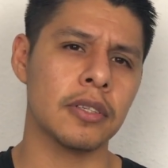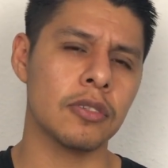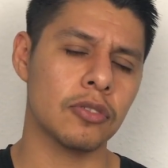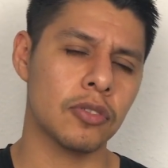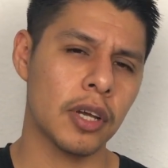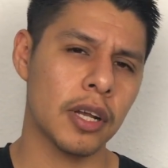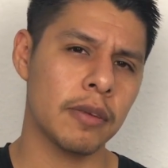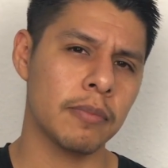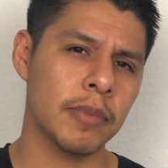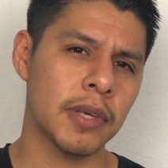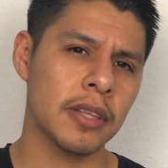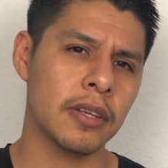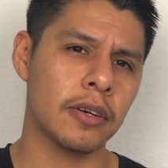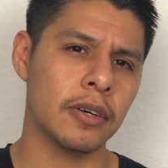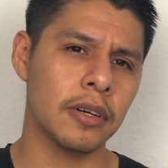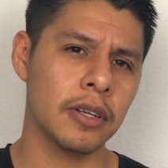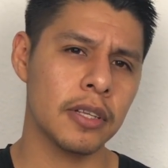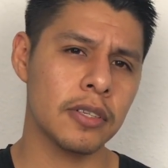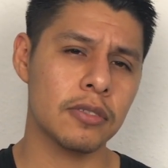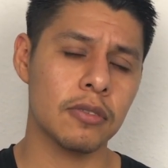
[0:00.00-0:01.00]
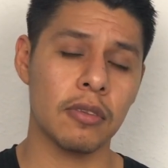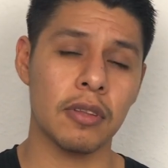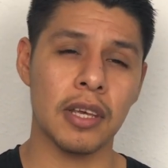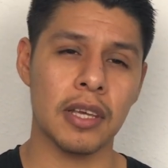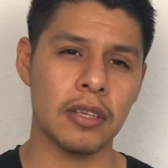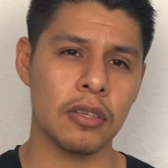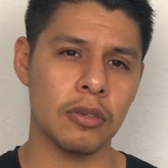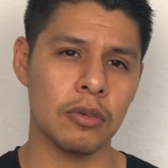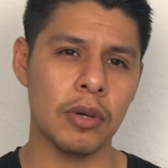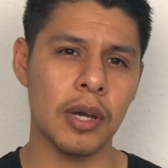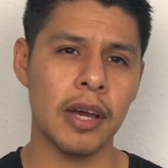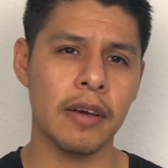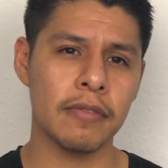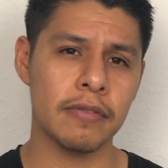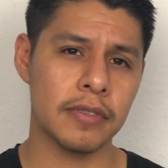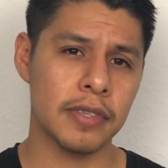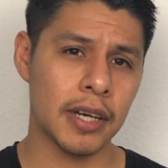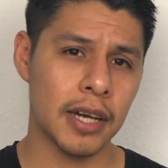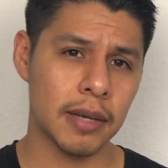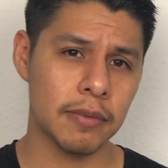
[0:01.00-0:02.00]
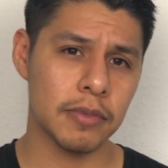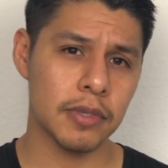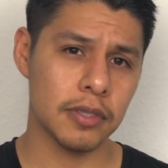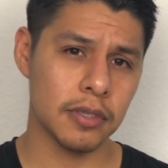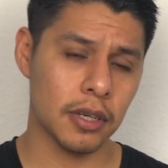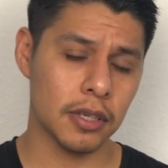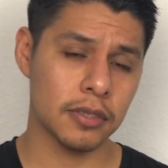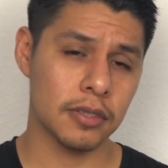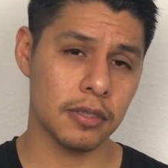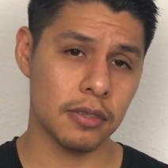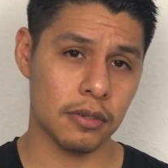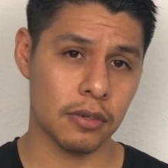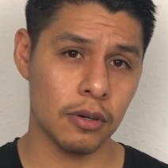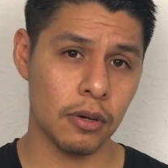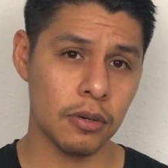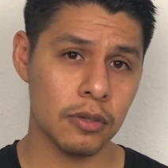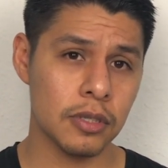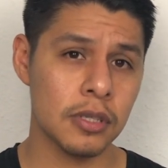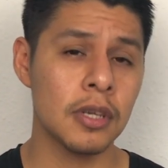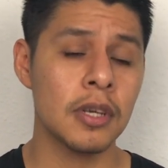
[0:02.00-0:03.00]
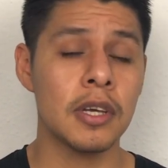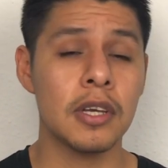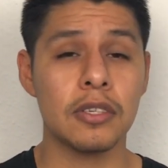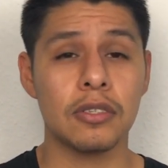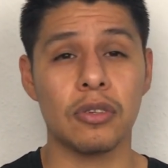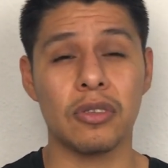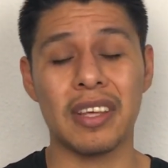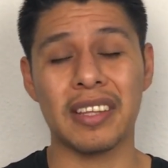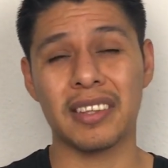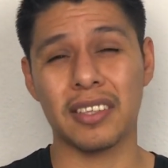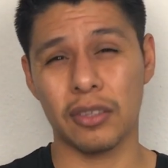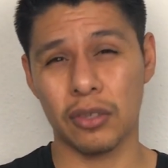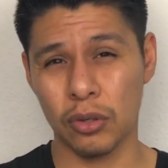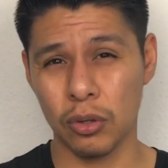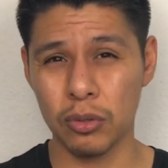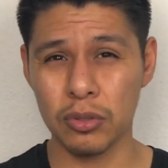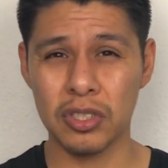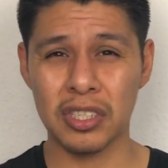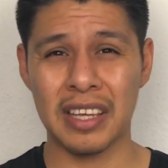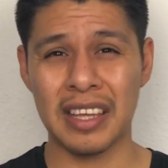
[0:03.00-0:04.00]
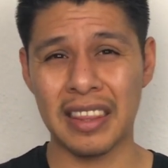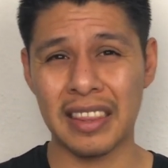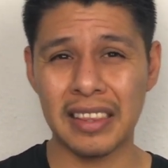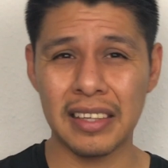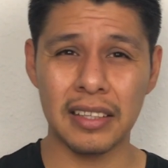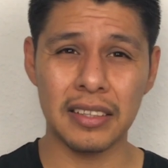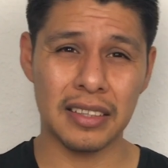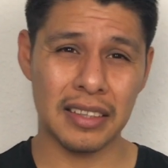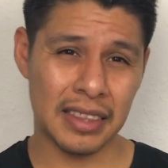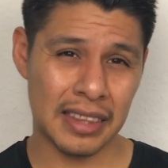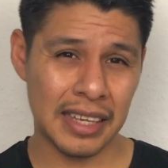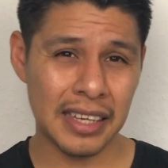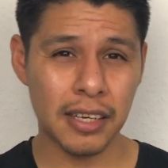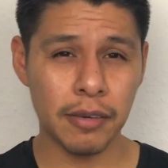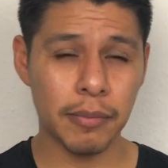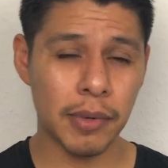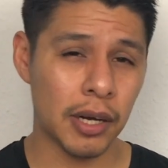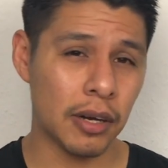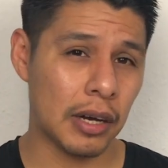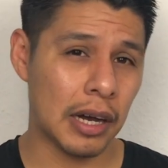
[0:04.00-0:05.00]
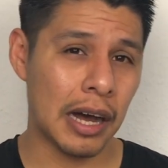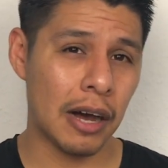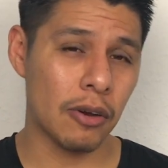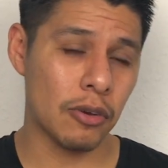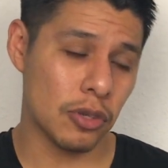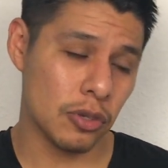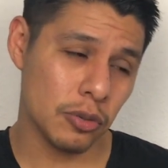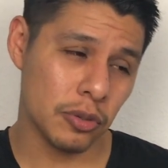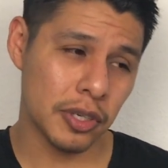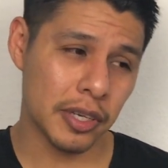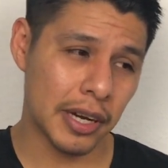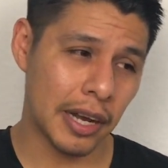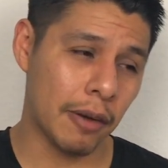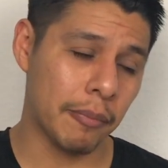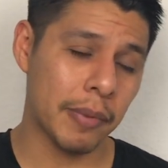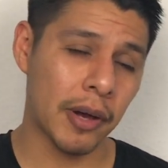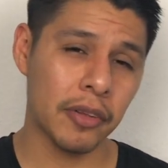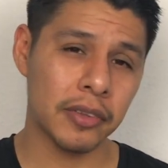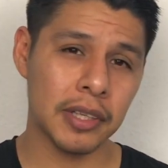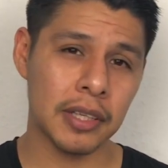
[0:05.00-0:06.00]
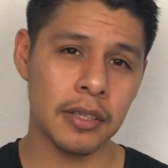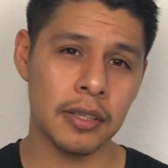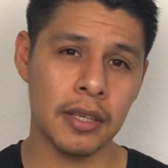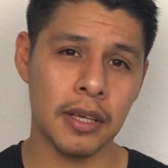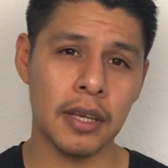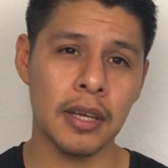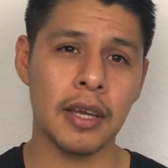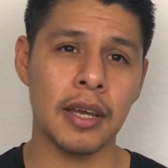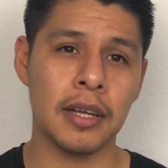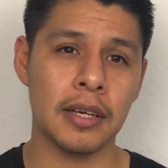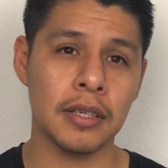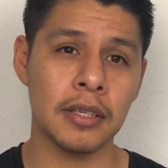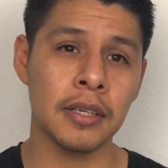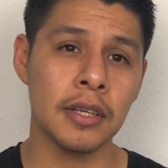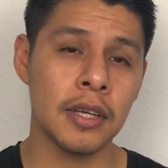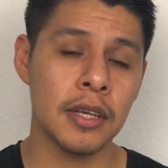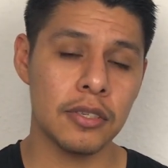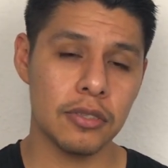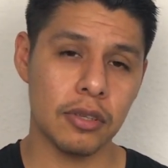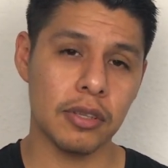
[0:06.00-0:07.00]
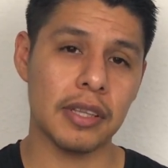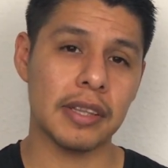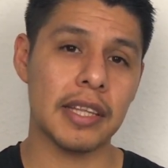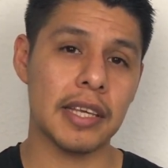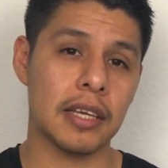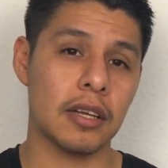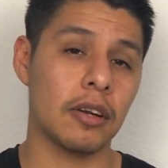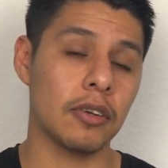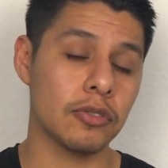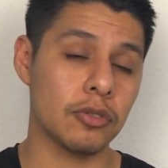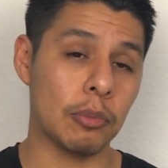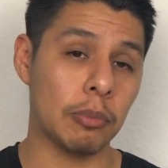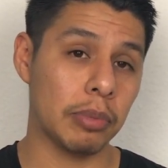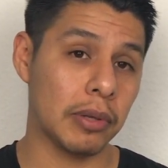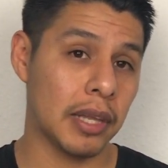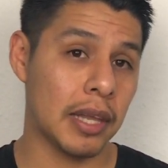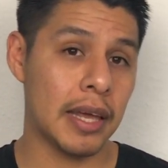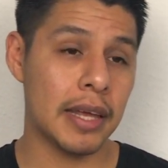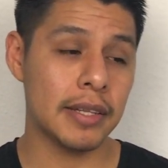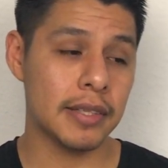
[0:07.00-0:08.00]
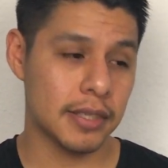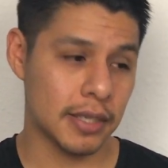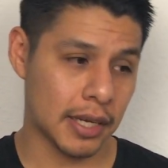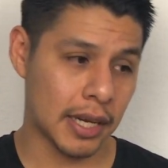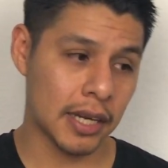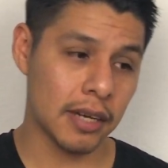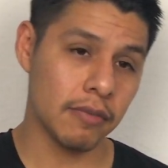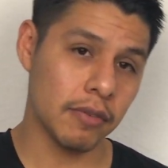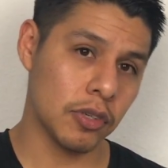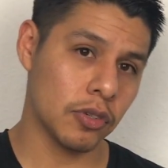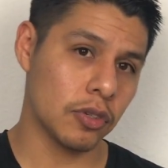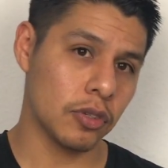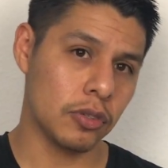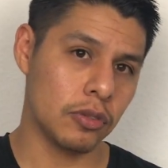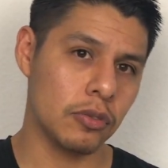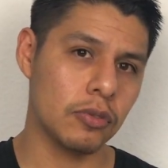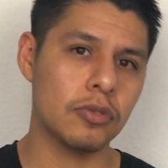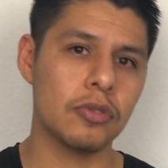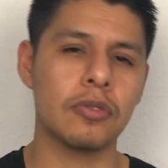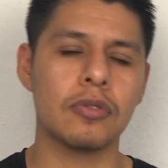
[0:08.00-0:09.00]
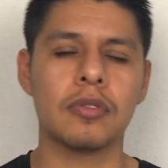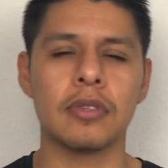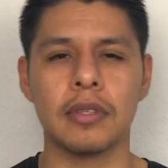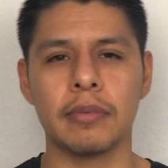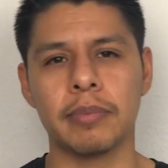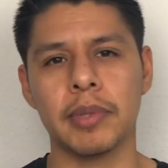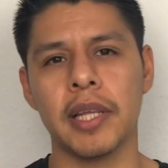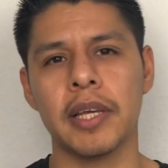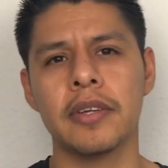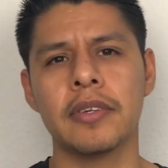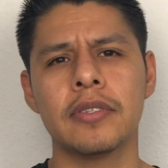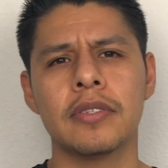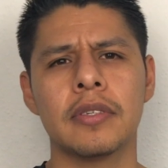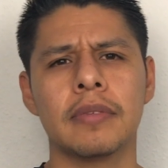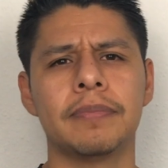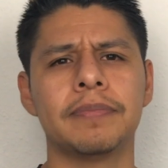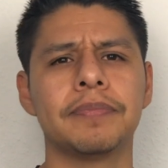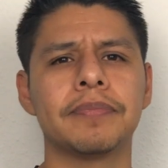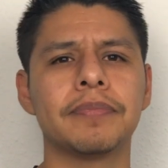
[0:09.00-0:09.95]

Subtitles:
You try to be there early so that you have time to talk to the coach, so that the coach can think about how you could help out that day, and so that they could also plan to kind of introduce you to the players.